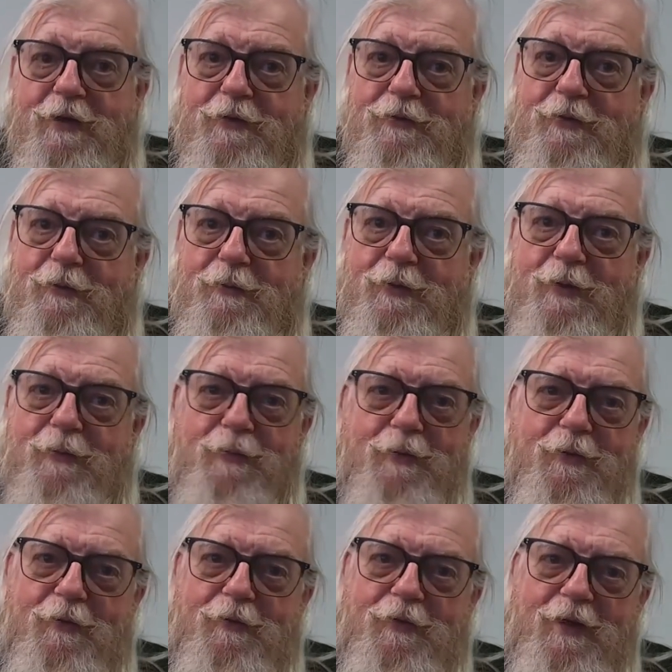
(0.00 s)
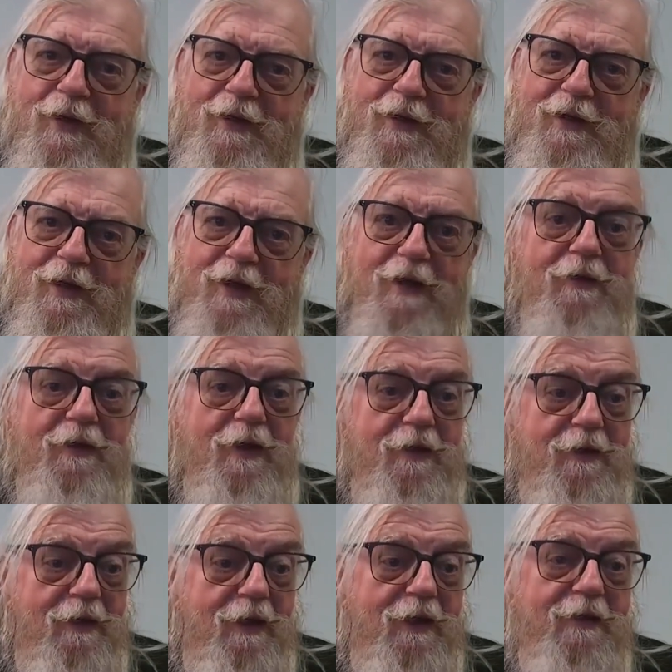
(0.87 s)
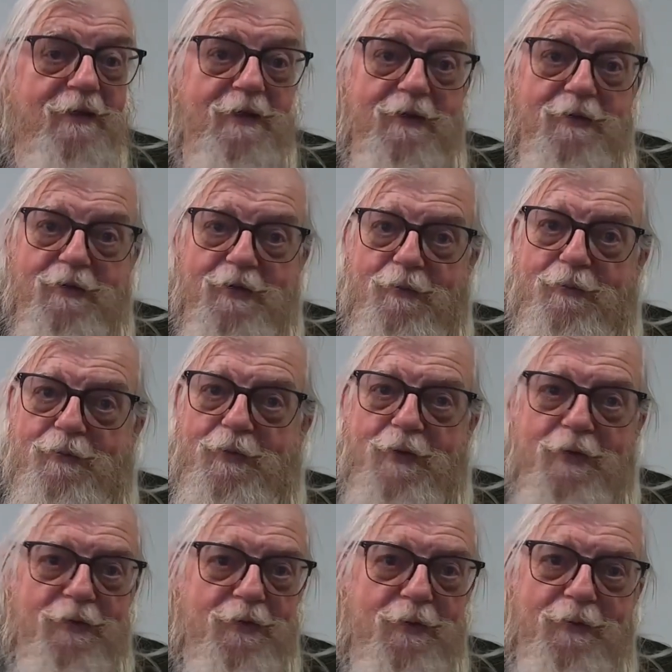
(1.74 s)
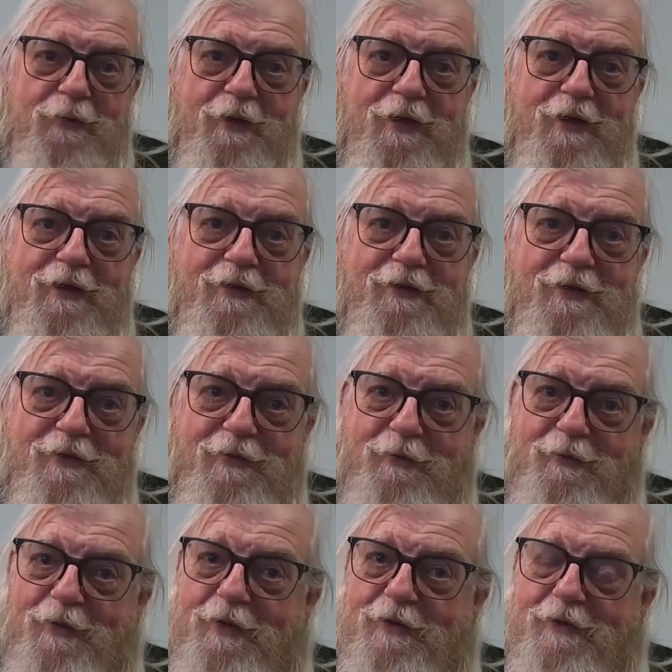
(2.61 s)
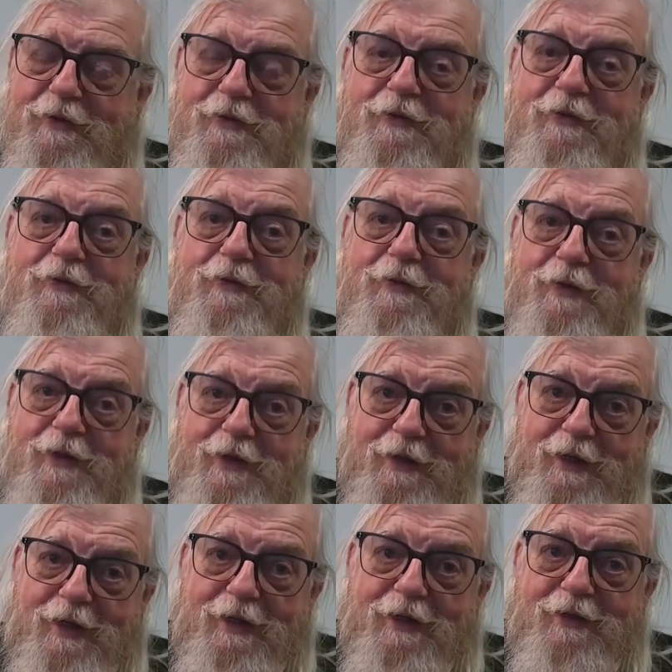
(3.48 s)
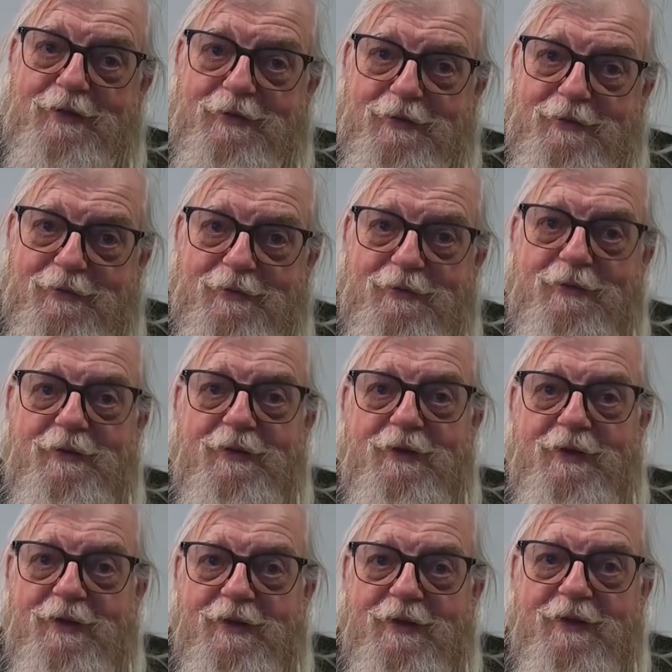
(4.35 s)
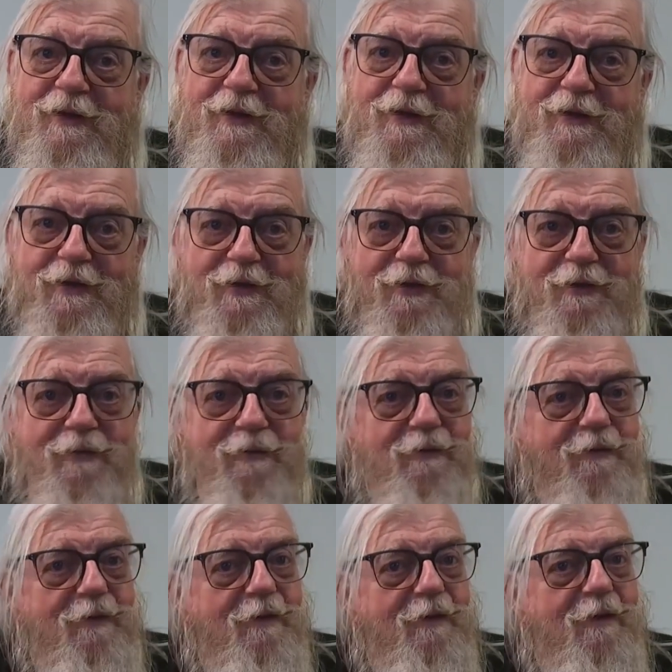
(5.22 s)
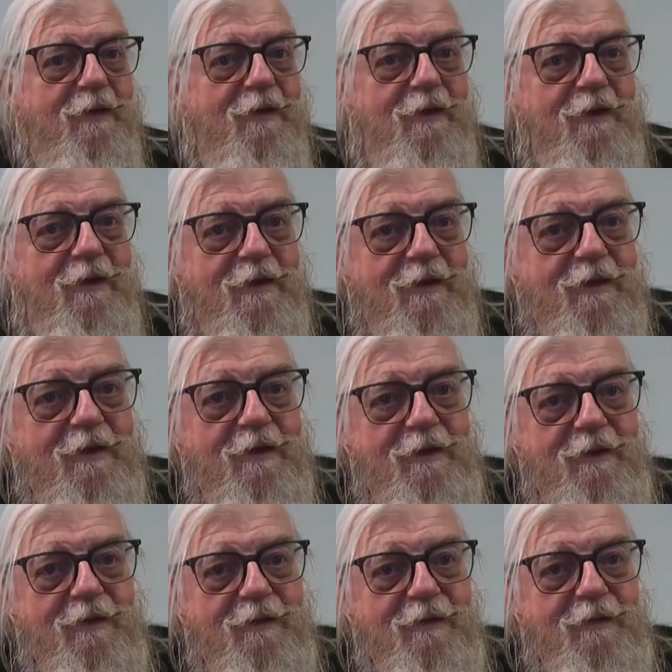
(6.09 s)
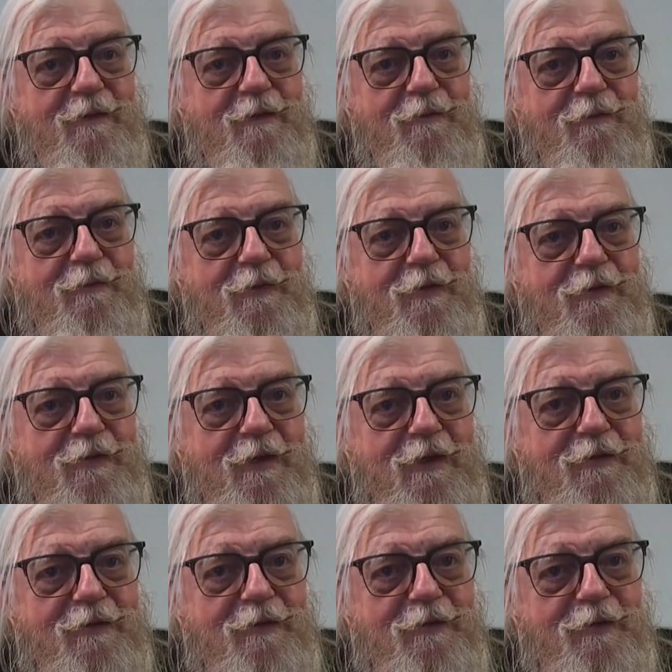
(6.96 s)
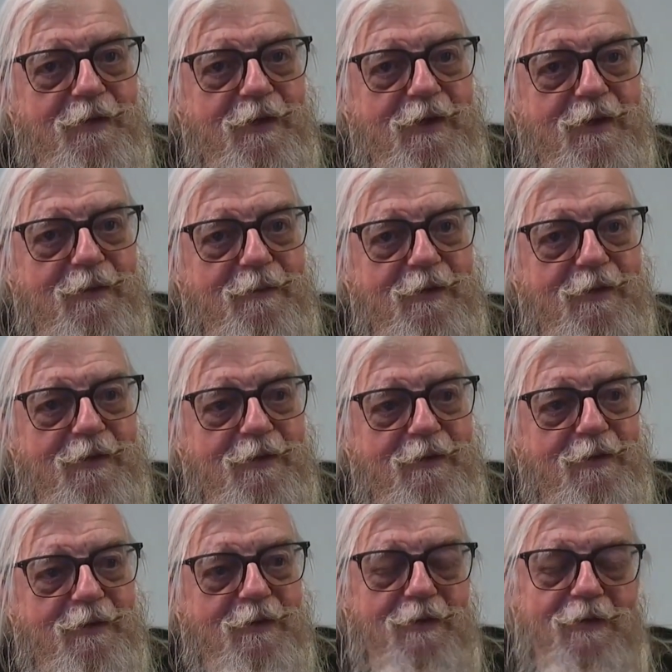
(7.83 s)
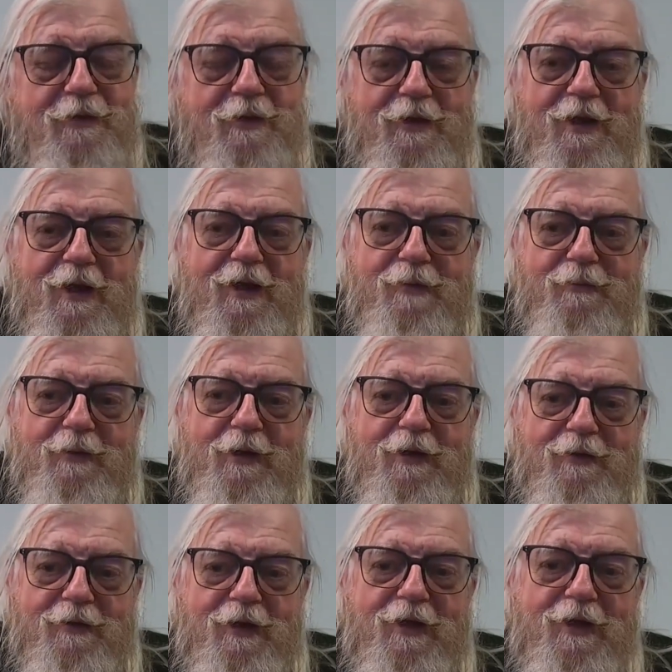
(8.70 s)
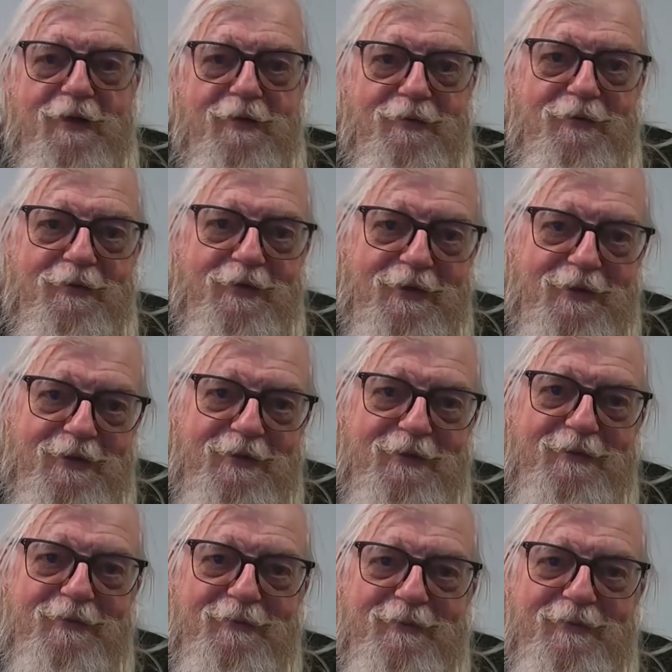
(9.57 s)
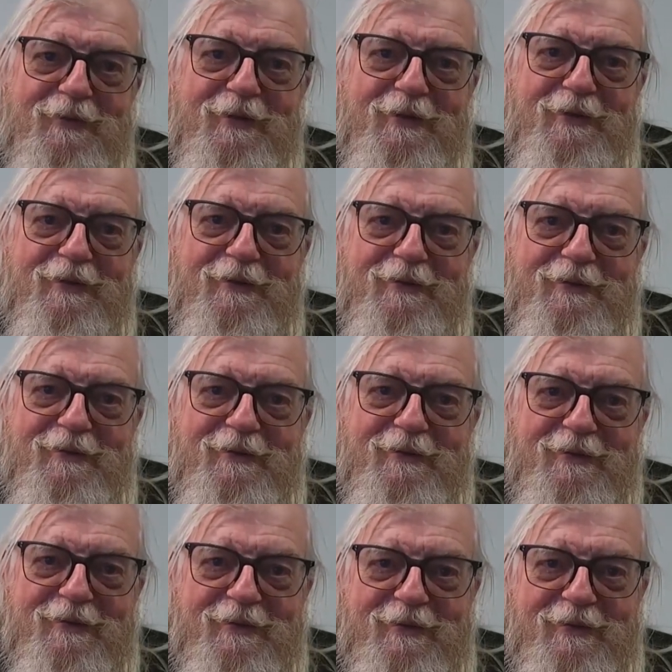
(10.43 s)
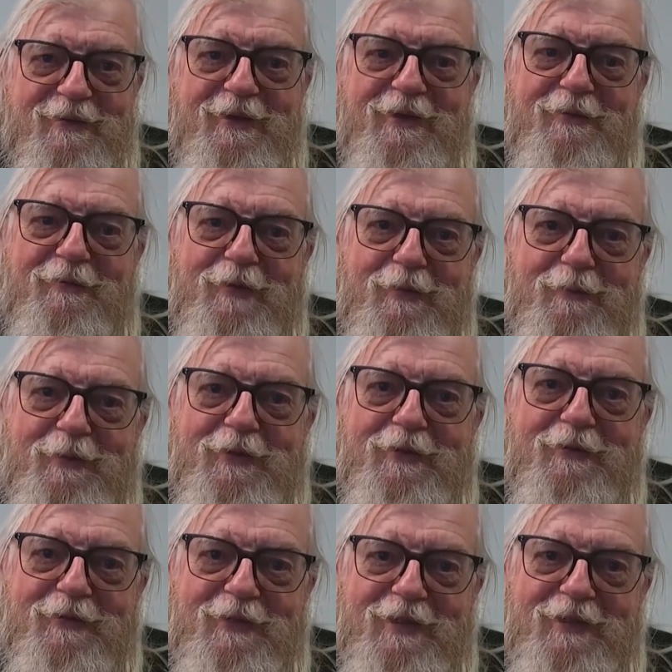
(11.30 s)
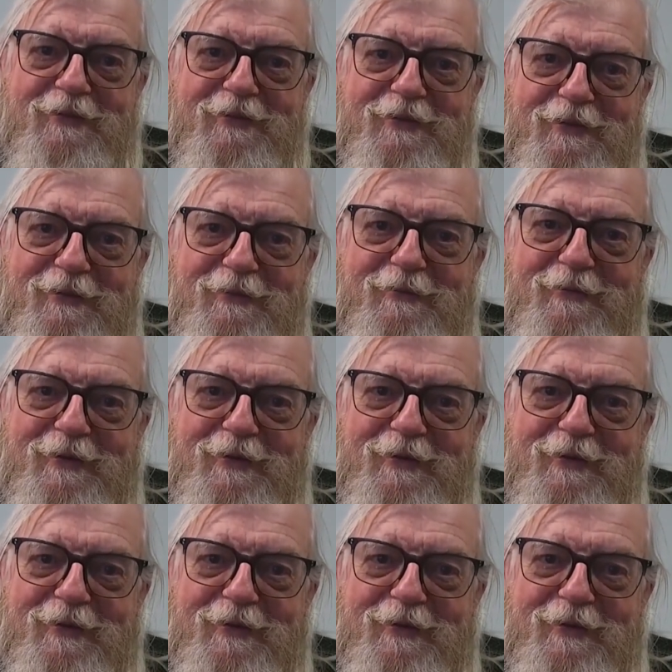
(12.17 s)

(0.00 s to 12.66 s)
peaceful. People were friendly. I, I liked it. It was a beautiful place. I said, "Well, this was really nice." You know, yeah. First days of freedom, and you learn a lot about life there. You know, young women teach you.